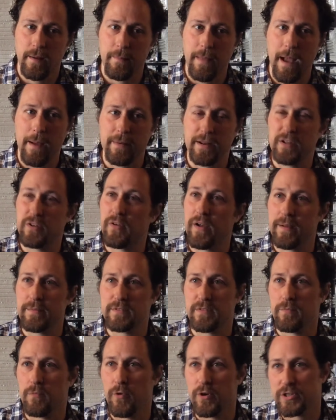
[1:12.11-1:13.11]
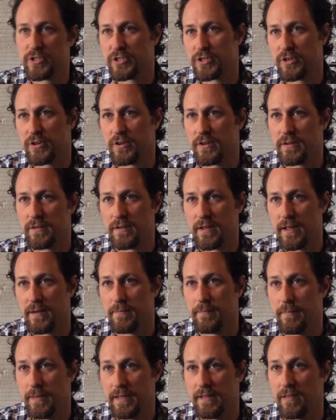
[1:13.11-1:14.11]
how many grams of moisture
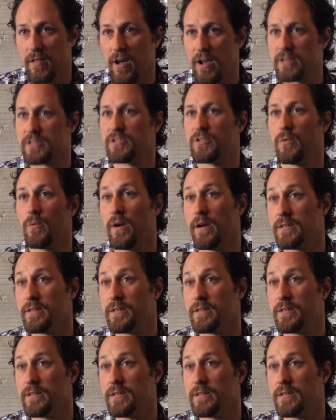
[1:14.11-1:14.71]
and bean loss there